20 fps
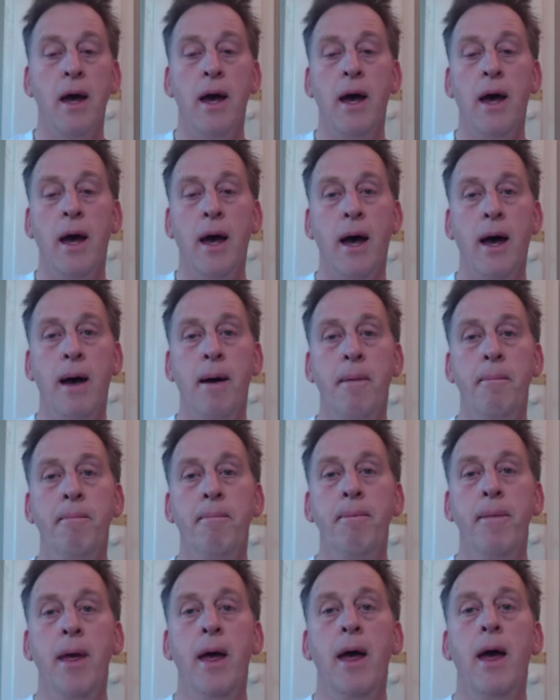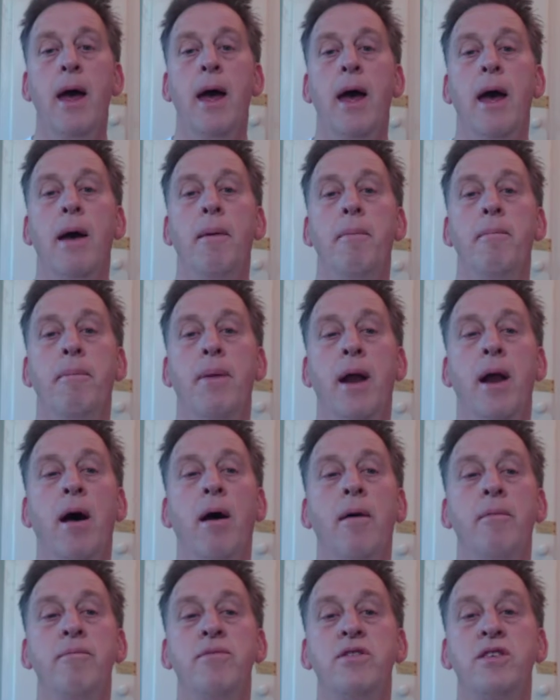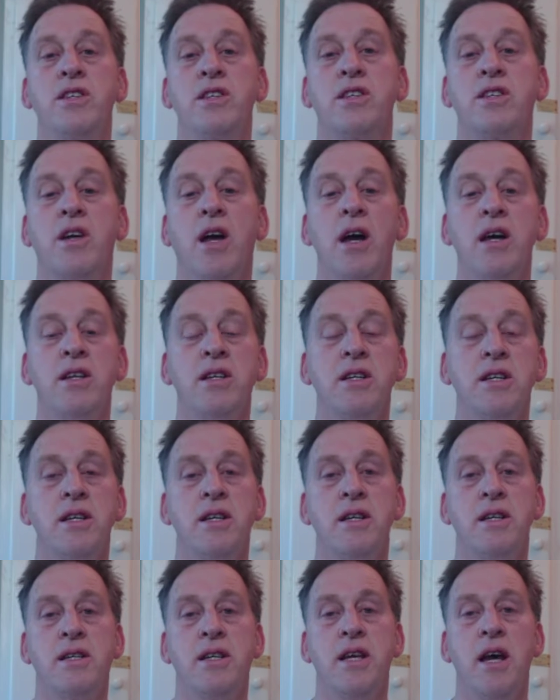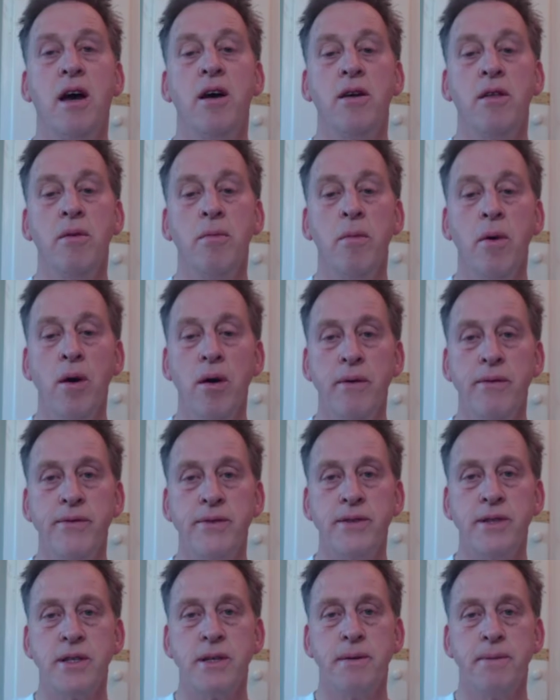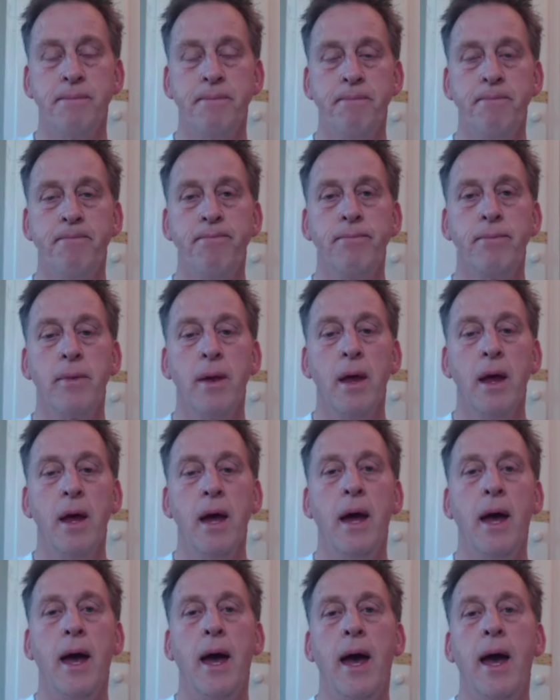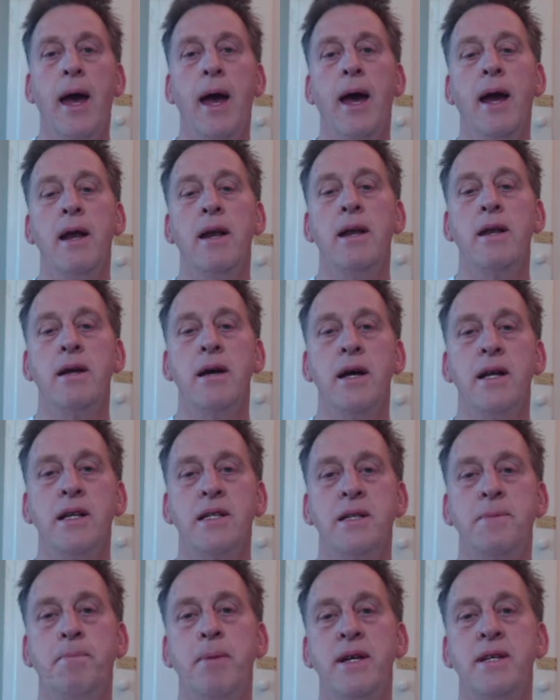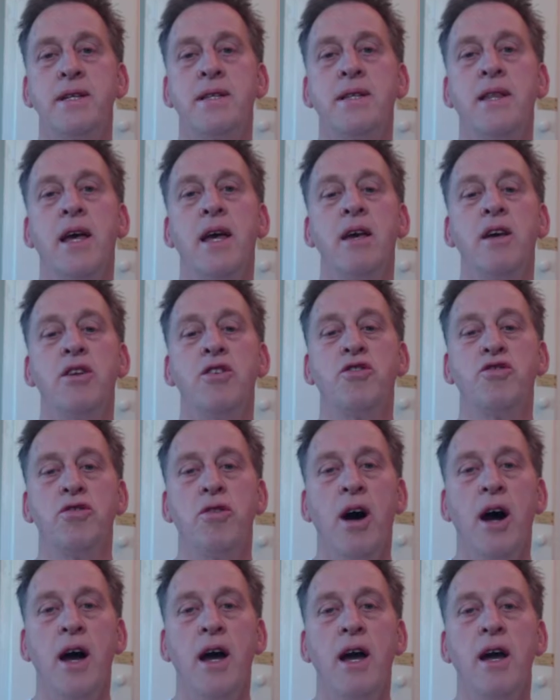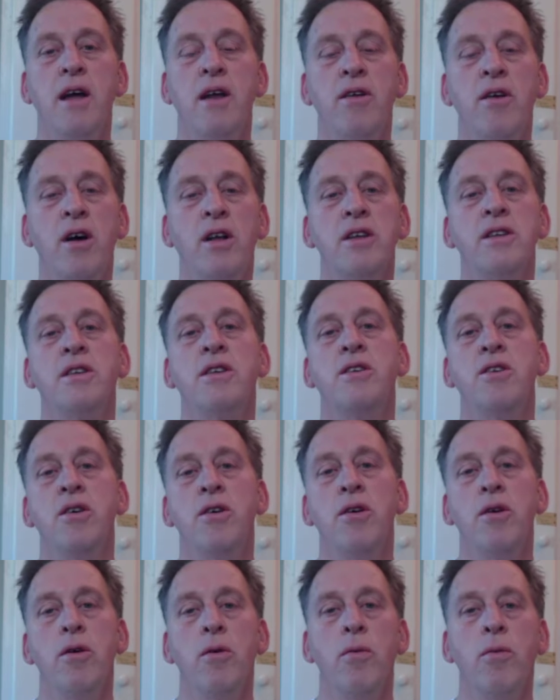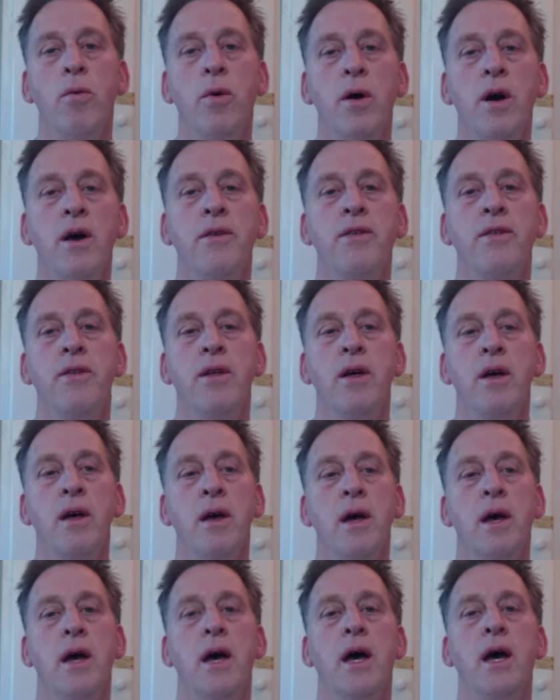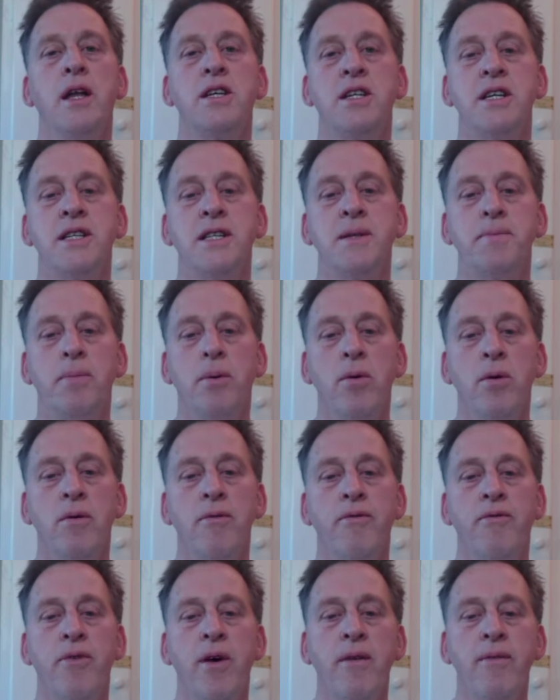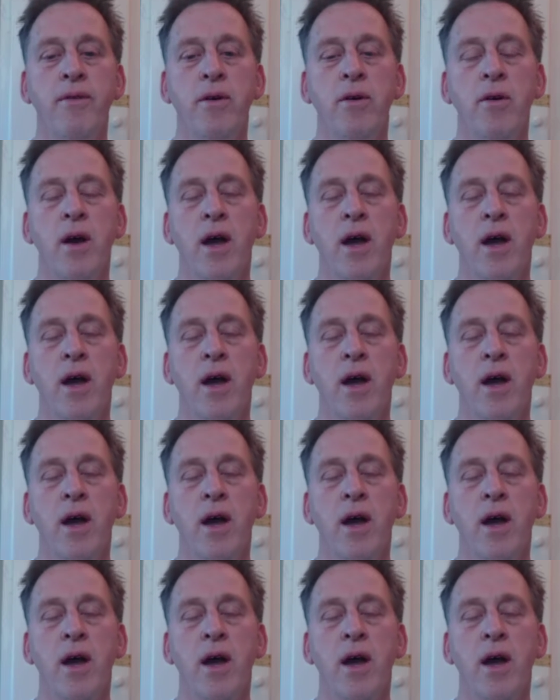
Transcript: but I'm just going to tell you the moves. And it's best that you try not to do it with a chessboard in front of you,